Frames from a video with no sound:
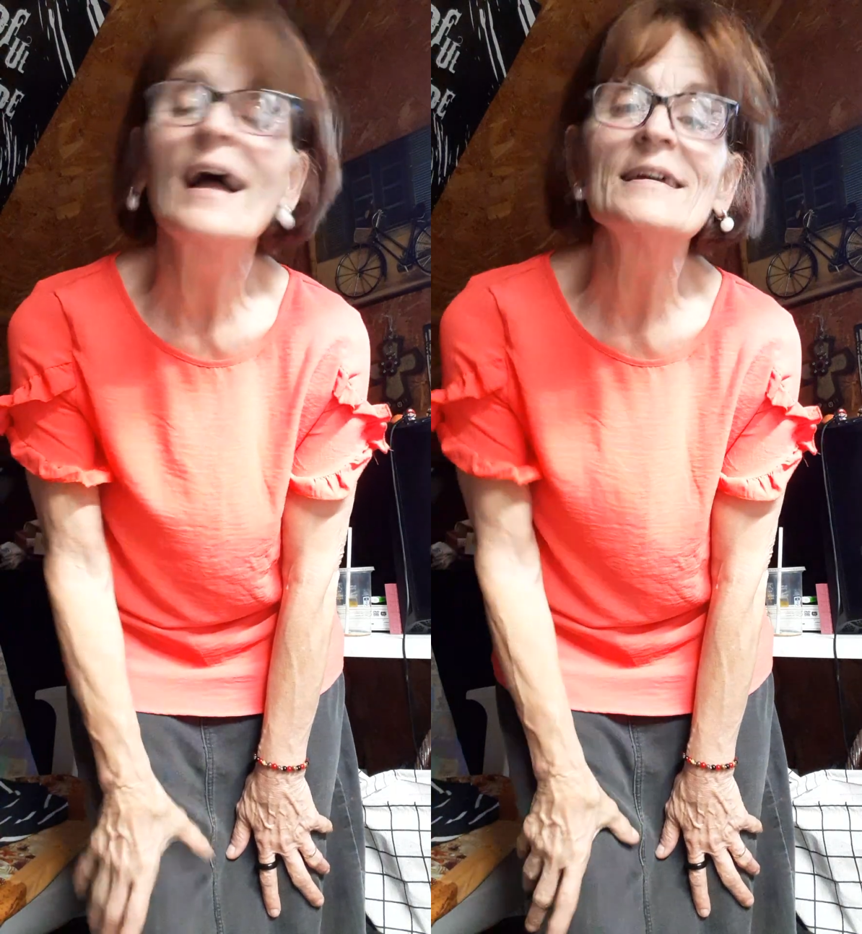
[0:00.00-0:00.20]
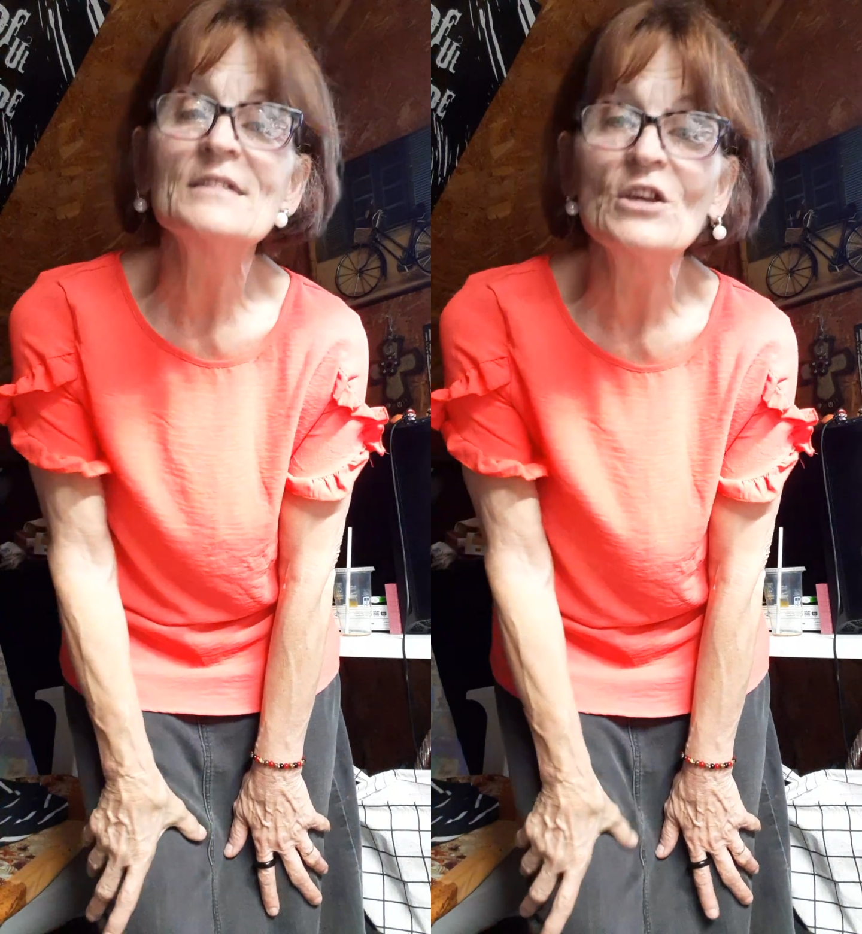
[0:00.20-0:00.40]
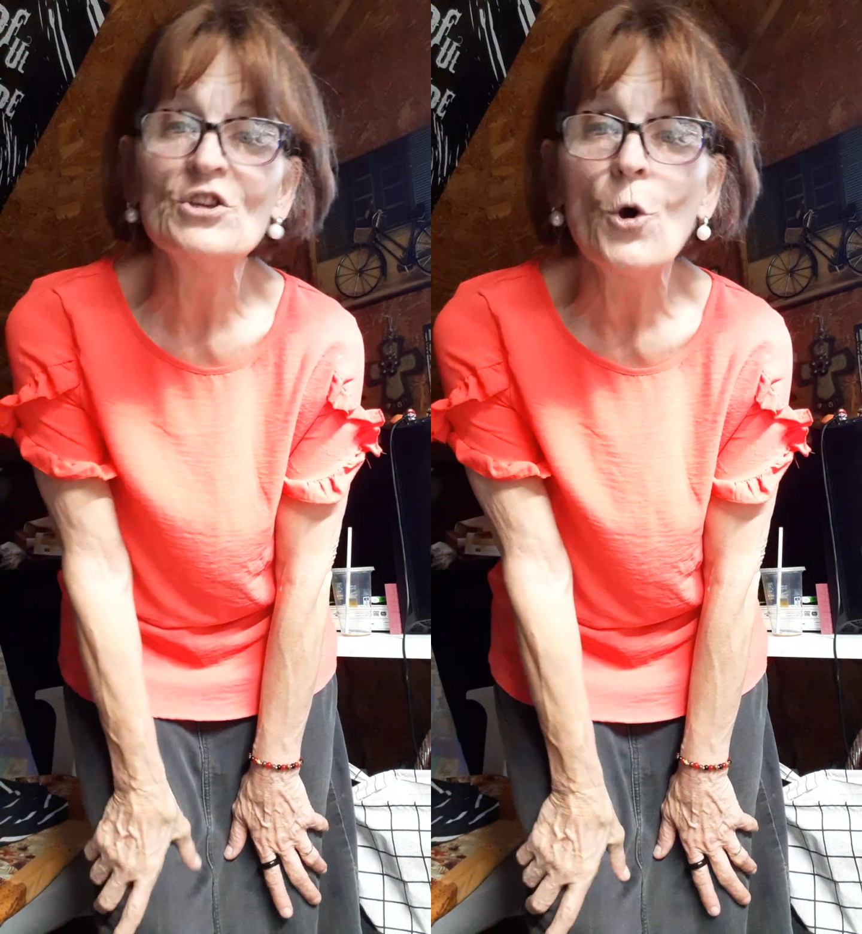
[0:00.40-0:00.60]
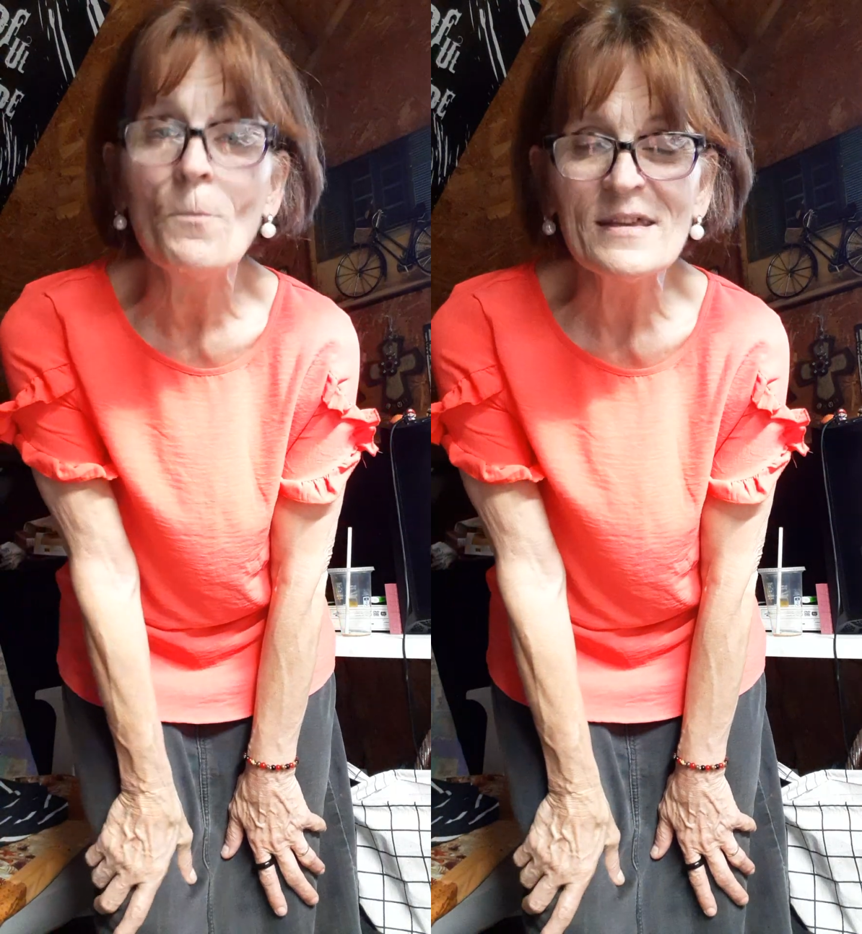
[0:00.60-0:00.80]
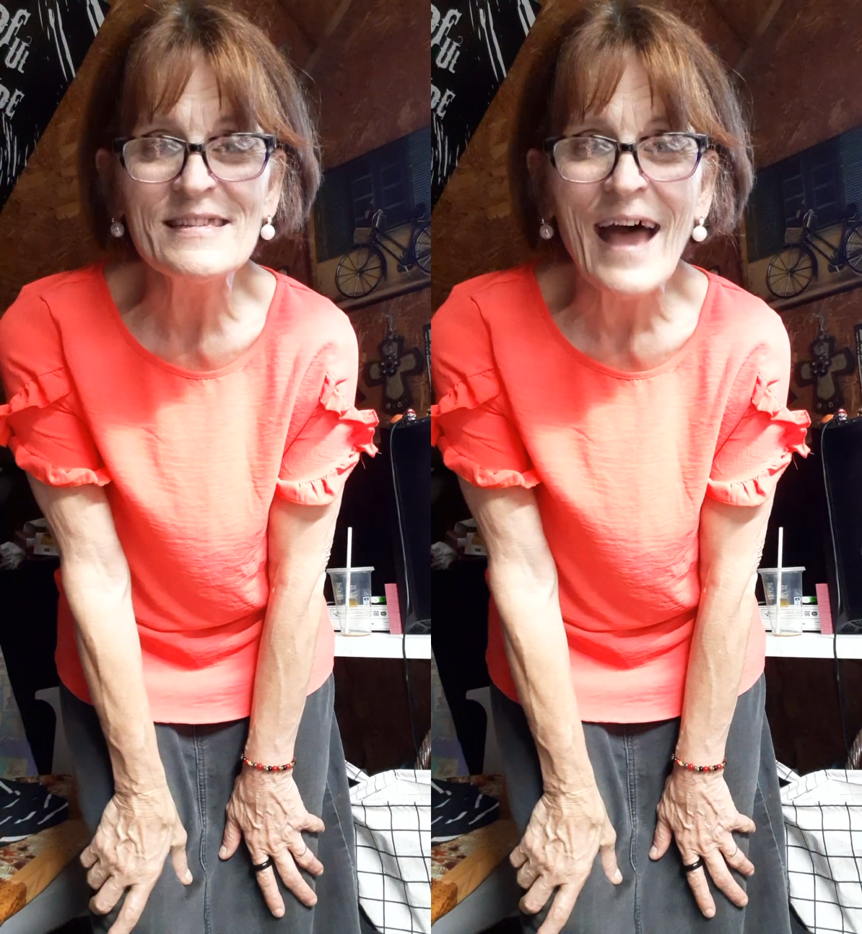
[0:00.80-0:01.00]
guys, so you
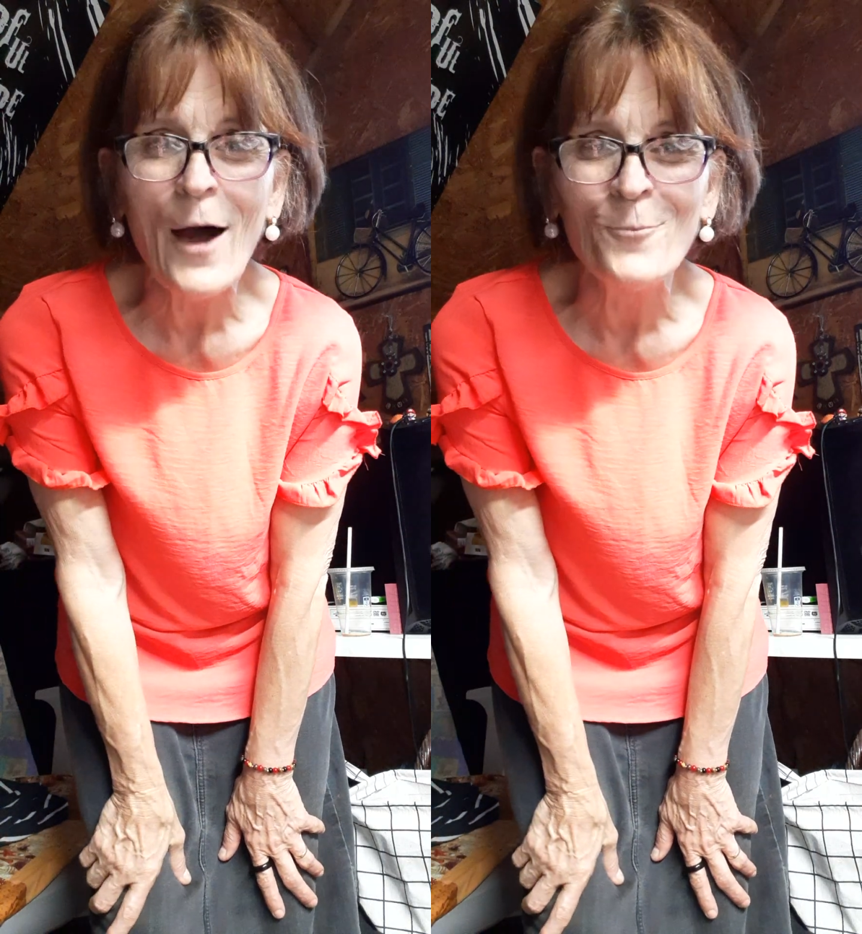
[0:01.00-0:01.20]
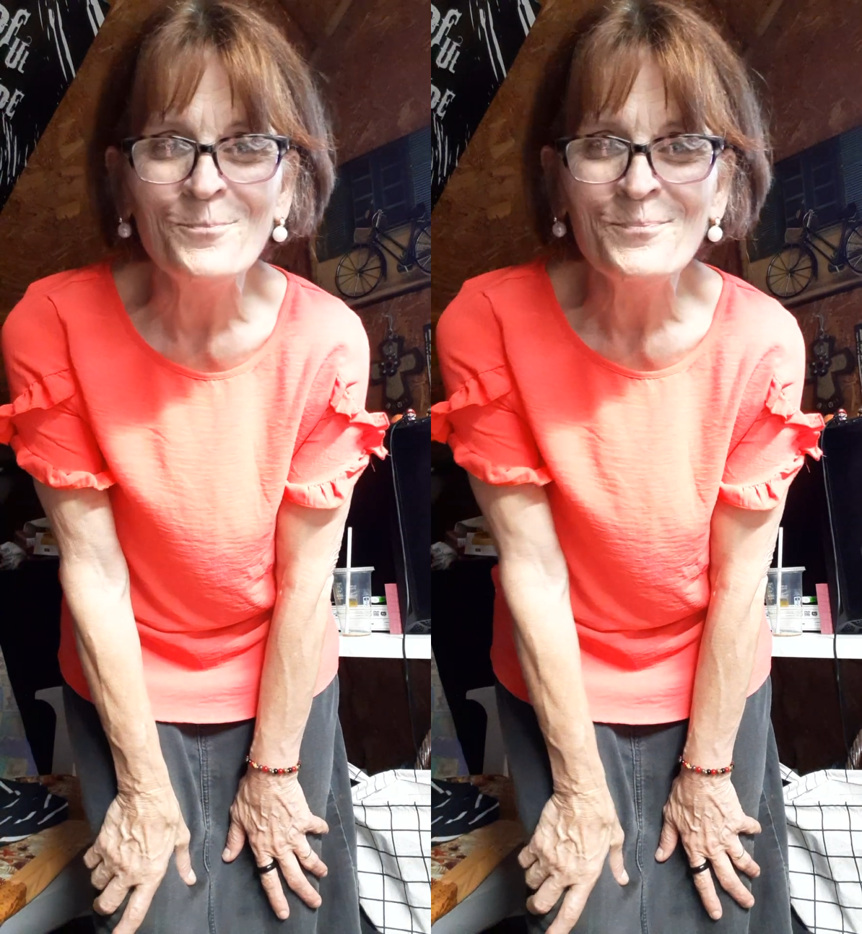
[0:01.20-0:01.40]
don't miss out.